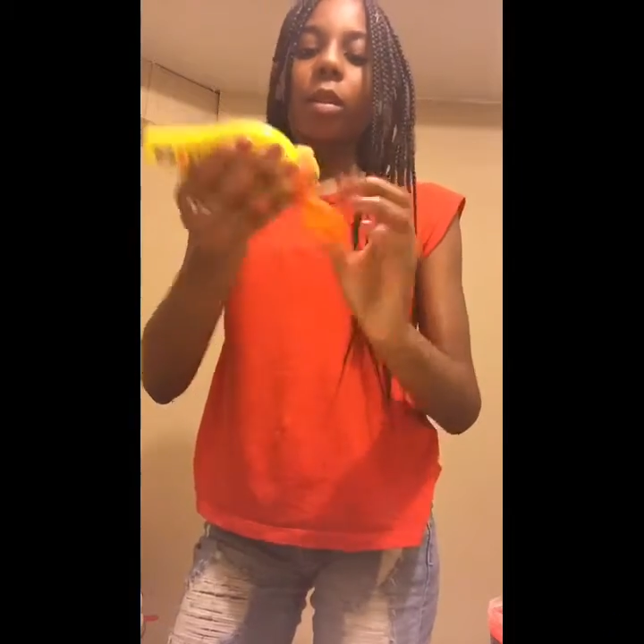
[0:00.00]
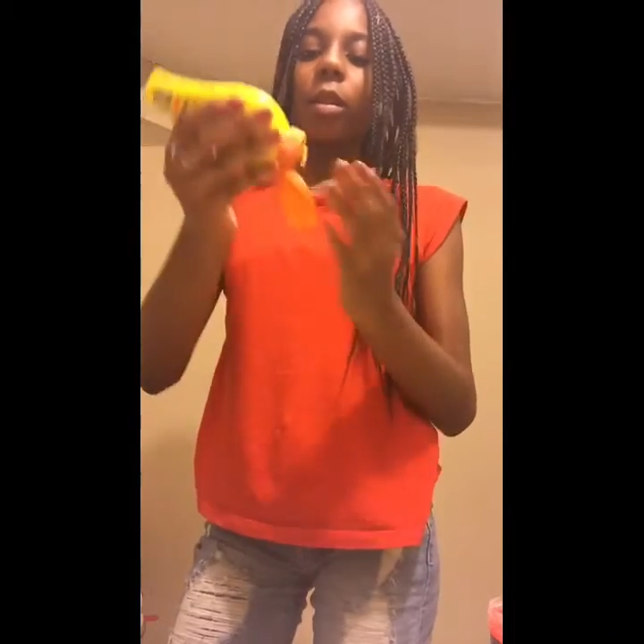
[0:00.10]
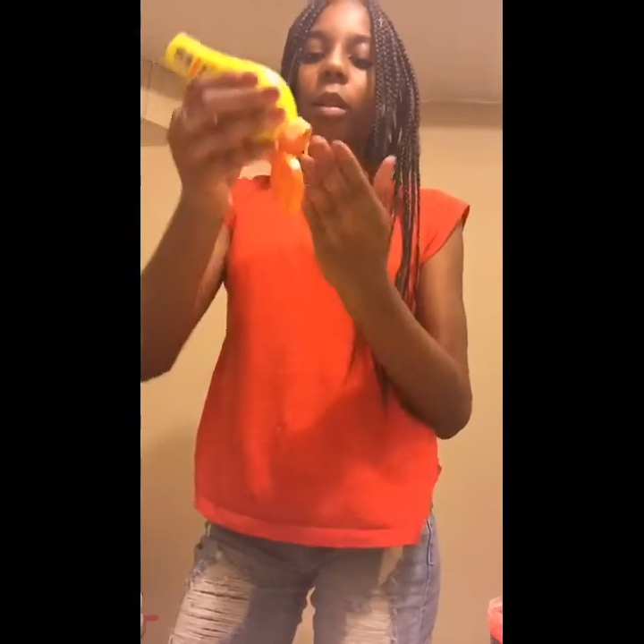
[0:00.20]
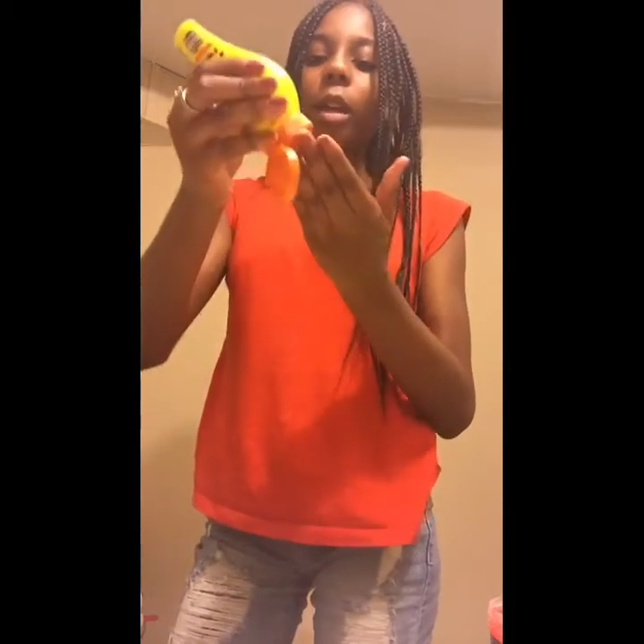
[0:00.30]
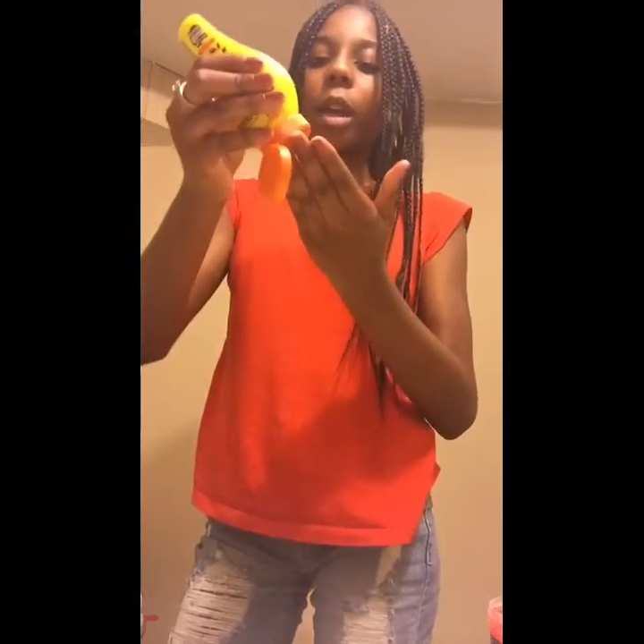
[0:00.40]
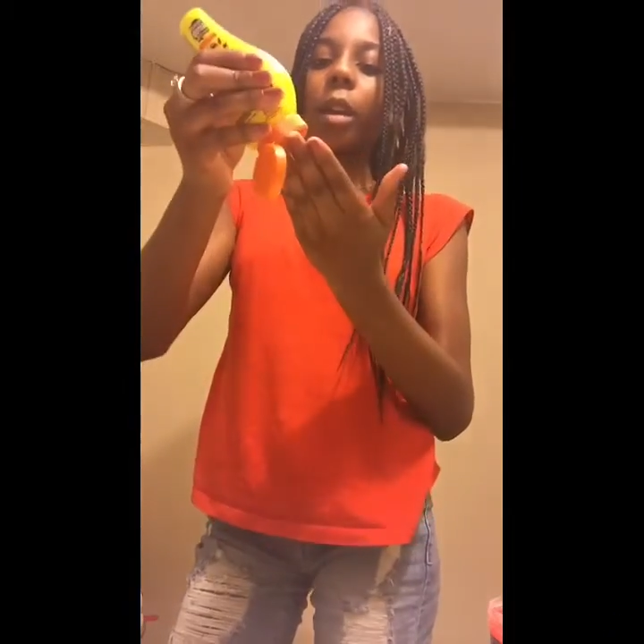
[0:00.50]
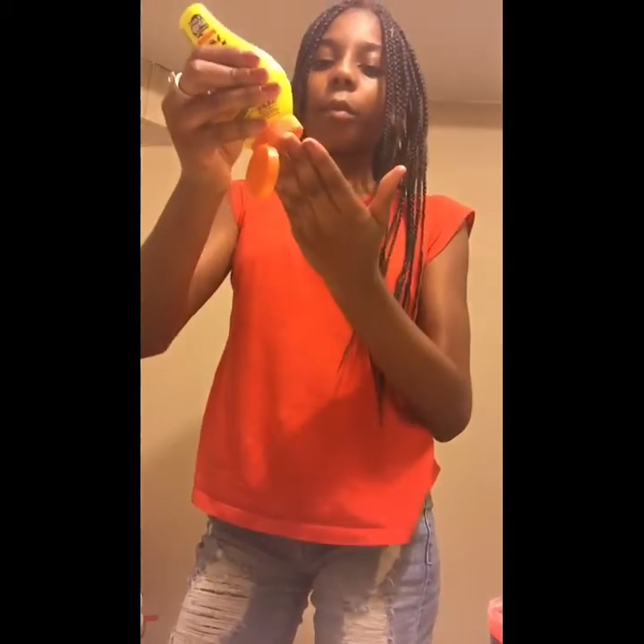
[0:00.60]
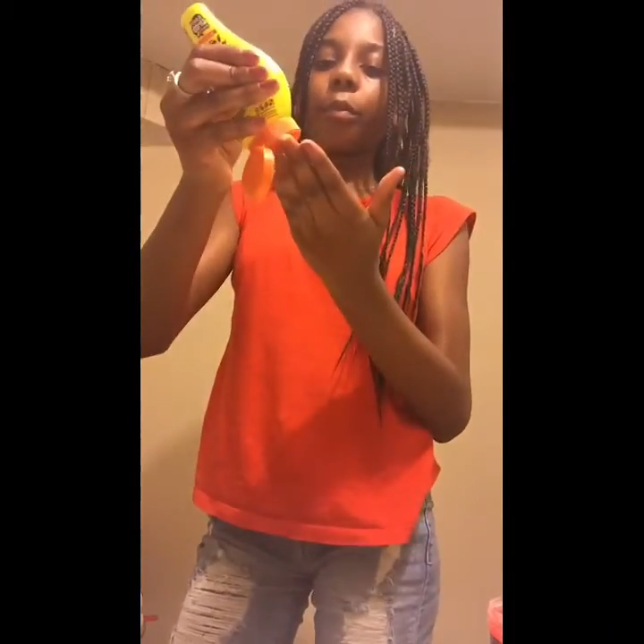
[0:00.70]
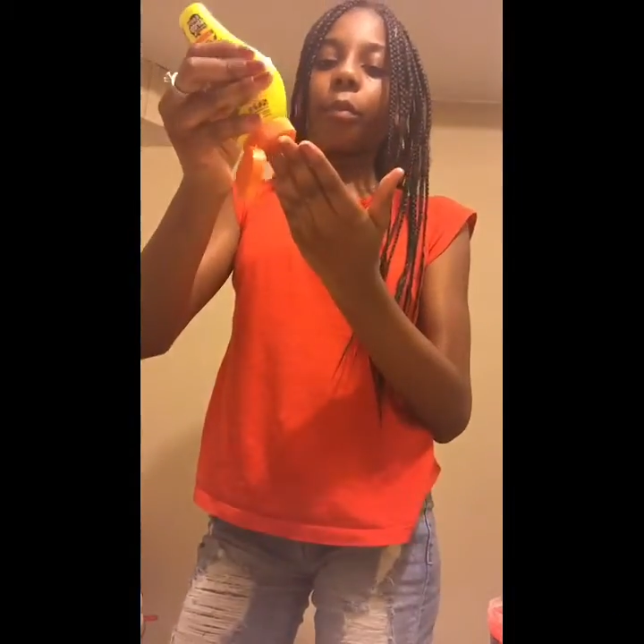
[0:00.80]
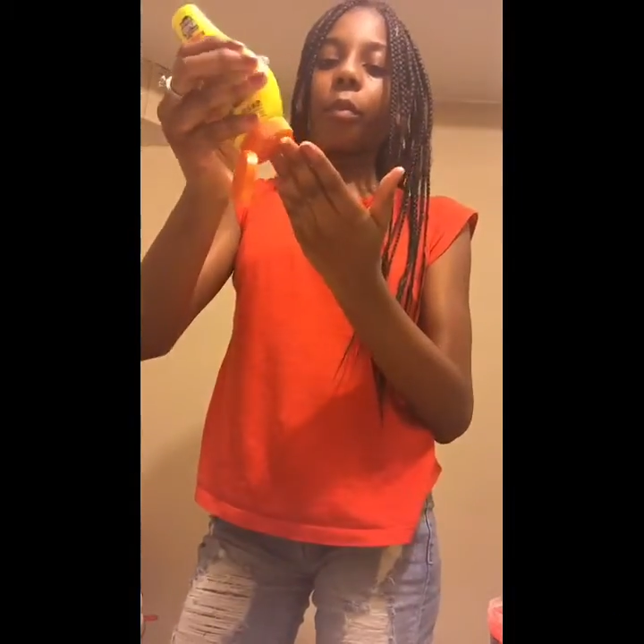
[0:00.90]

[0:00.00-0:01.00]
so yeah,